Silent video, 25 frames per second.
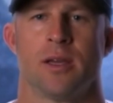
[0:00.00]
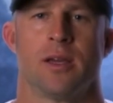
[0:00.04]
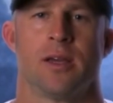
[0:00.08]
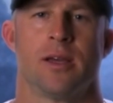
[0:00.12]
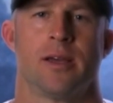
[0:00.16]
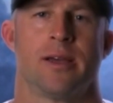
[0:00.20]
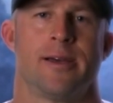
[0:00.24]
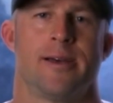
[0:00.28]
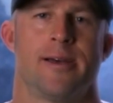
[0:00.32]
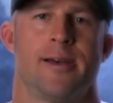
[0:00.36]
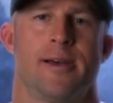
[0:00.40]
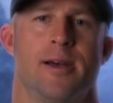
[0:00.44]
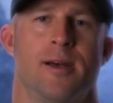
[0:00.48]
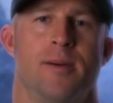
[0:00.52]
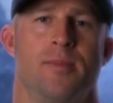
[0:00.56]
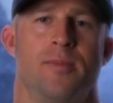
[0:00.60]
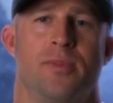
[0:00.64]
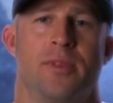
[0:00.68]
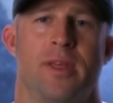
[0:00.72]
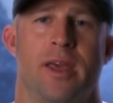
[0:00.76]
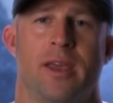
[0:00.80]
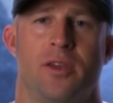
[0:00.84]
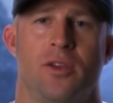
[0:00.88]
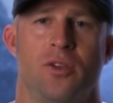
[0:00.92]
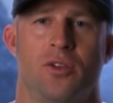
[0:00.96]
Um,
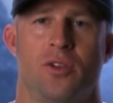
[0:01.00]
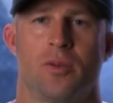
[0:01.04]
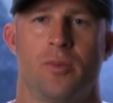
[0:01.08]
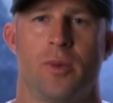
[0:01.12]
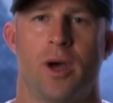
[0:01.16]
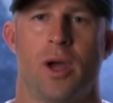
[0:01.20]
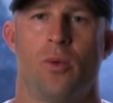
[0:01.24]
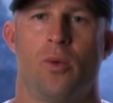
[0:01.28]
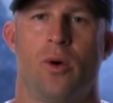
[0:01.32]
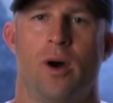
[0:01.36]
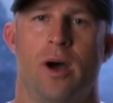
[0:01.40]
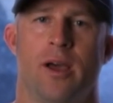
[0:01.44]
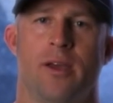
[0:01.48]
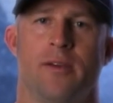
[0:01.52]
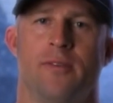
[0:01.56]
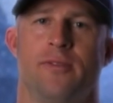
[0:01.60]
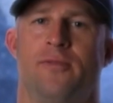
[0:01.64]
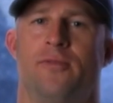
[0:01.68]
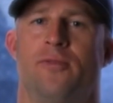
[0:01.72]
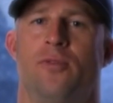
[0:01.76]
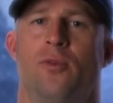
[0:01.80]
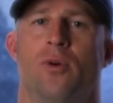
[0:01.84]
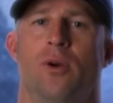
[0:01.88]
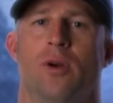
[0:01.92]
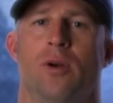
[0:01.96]
thank you to my wife
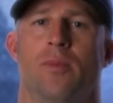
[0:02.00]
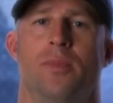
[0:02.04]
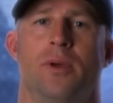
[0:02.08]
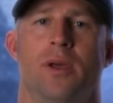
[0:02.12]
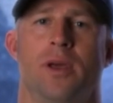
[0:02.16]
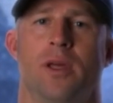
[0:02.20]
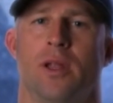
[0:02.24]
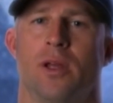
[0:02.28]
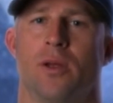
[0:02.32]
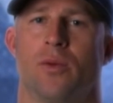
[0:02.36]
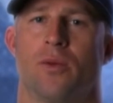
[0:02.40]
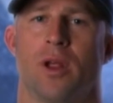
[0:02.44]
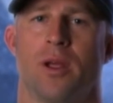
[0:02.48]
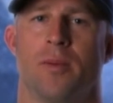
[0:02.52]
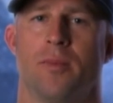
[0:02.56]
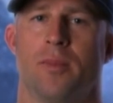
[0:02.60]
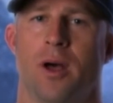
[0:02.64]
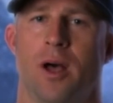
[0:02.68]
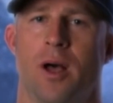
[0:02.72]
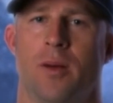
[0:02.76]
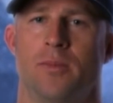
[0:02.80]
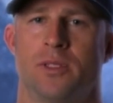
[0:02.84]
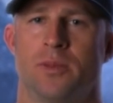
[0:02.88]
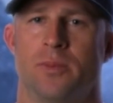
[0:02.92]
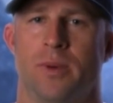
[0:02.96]
for being a great
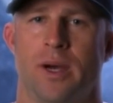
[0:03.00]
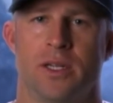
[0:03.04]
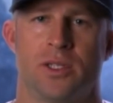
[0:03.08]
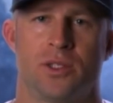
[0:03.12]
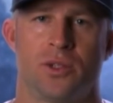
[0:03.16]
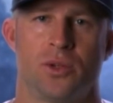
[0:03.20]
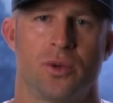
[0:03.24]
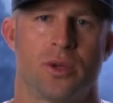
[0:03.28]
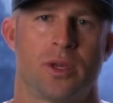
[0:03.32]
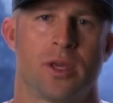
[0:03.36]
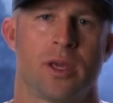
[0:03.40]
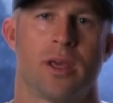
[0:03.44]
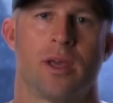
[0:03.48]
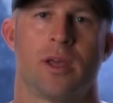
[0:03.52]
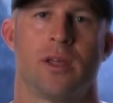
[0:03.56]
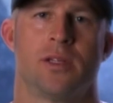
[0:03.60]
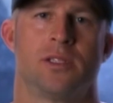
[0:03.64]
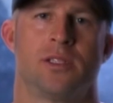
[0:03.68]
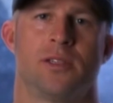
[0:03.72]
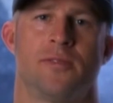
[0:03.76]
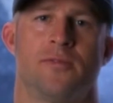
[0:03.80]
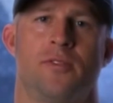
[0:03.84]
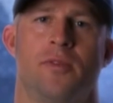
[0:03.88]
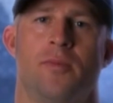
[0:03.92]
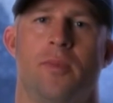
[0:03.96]
mom to my two kids
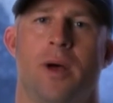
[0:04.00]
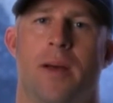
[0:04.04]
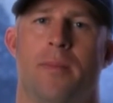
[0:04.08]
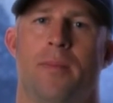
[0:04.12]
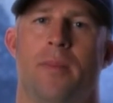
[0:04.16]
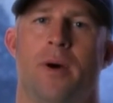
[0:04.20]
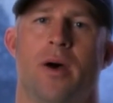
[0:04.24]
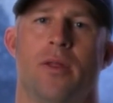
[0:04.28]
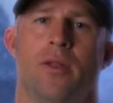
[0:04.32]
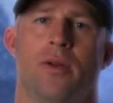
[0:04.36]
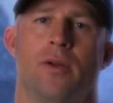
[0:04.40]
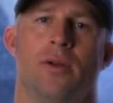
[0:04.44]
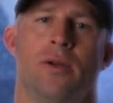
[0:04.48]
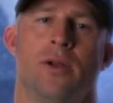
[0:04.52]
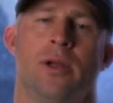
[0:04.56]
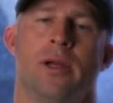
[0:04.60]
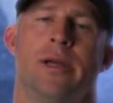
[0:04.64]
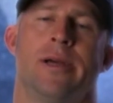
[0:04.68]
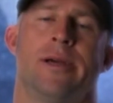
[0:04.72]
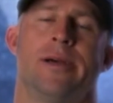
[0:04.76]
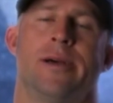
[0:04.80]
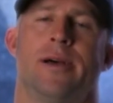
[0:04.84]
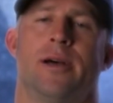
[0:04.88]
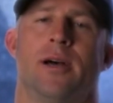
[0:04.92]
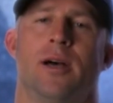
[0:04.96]
and for my mother
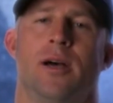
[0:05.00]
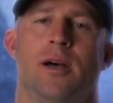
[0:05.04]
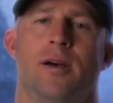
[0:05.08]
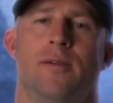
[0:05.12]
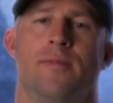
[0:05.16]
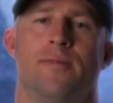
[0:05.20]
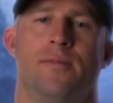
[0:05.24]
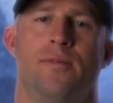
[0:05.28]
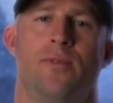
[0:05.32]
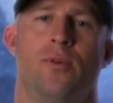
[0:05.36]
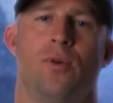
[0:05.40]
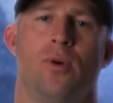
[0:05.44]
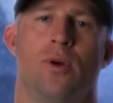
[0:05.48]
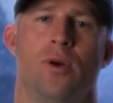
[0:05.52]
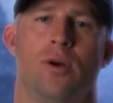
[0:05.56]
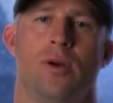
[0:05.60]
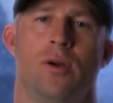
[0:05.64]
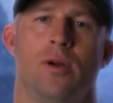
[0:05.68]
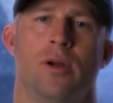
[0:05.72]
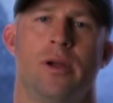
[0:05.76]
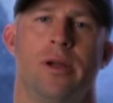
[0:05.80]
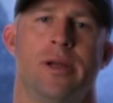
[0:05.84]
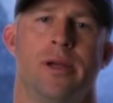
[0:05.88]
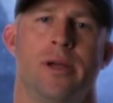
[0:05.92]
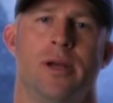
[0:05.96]
um, for
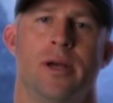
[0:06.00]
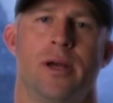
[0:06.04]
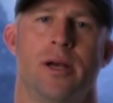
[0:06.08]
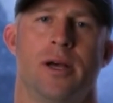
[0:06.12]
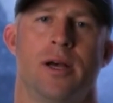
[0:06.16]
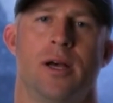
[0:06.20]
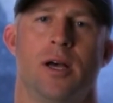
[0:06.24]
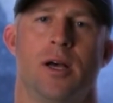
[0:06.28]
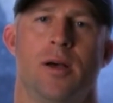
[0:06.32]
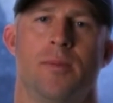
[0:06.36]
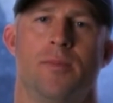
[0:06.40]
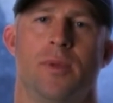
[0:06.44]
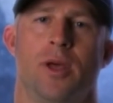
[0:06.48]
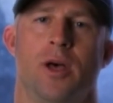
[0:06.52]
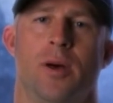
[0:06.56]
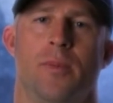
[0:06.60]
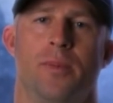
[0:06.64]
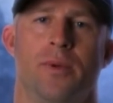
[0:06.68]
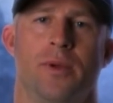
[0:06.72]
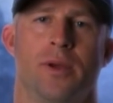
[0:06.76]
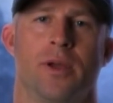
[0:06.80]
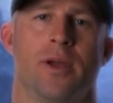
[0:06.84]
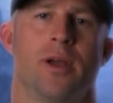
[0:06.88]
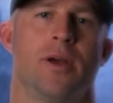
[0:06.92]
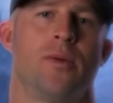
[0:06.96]
um, helping
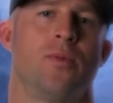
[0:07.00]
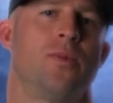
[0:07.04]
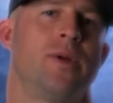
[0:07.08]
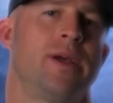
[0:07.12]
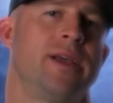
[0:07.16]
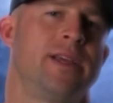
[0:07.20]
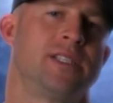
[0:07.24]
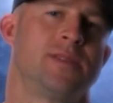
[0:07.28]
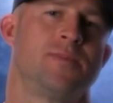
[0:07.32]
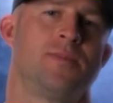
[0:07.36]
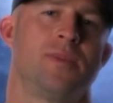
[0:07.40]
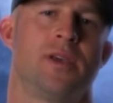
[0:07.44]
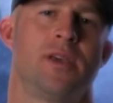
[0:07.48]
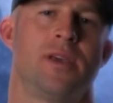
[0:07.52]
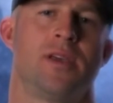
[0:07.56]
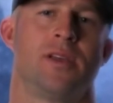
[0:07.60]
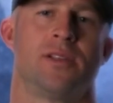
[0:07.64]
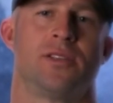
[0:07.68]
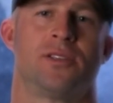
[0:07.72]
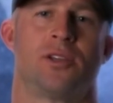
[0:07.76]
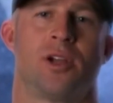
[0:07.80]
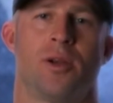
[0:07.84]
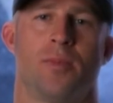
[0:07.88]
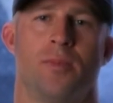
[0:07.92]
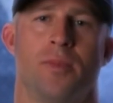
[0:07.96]
raise me and
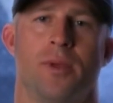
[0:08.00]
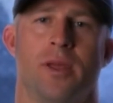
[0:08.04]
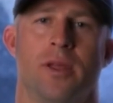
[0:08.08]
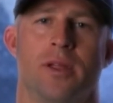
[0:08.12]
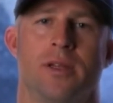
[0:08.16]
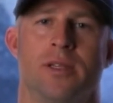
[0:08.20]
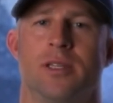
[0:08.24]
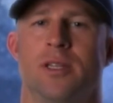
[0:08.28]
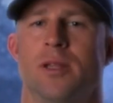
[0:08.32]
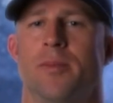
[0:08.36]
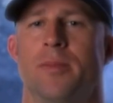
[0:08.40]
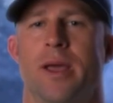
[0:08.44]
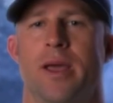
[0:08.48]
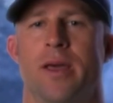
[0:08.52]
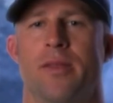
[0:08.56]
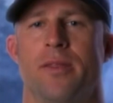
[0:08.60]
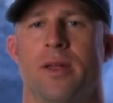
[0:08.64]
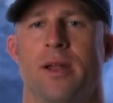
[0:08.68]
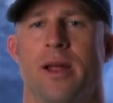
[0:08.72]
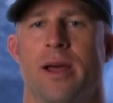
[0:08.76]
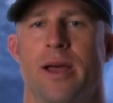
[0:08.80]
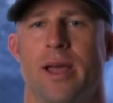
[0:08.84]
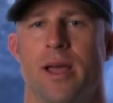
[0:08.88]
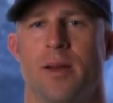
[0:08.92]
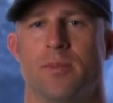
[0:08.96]
turn me into the man that
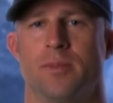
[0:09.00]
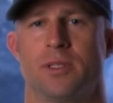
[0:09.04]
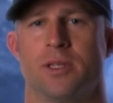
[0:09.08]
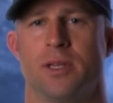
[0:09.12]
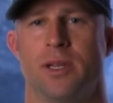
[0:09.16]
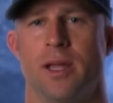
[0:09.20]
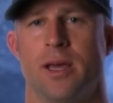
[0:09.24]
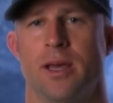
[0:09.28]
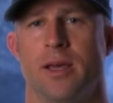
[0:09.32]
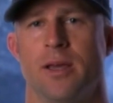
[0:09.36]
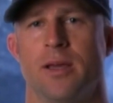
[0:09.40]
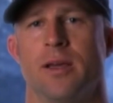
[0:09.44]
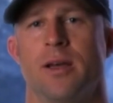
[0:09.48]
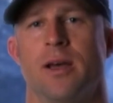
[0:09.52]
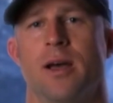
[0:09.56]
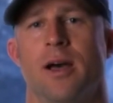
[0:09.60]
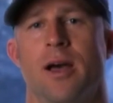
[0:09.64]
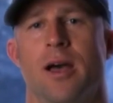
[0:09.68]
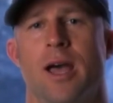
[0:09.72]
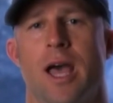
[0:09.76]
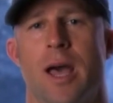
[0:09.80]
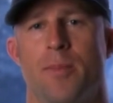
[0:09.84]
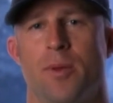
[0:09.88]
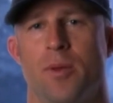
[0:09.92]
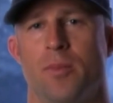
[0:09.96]
I am today. Uh,
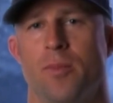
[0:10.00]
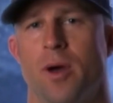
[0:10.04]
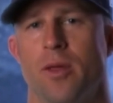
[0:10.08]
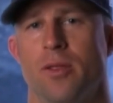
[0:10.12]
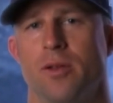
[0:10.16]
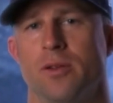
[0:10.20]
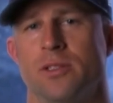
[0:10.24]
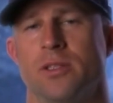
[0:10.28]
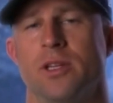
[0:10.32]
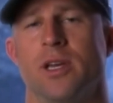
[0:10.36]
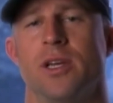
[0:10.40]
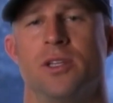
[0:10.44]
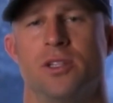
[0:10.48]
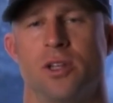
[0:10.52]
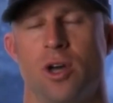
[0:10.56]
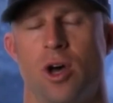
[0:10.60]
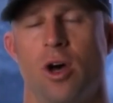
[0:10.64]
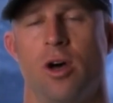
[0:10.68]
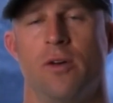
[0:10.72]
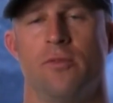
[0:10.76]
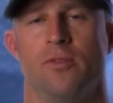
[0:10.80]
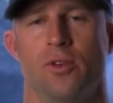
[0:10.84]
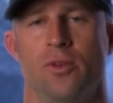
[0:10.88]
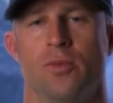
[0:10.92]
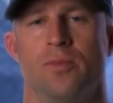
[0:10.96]
happy Mother's Day to all of you.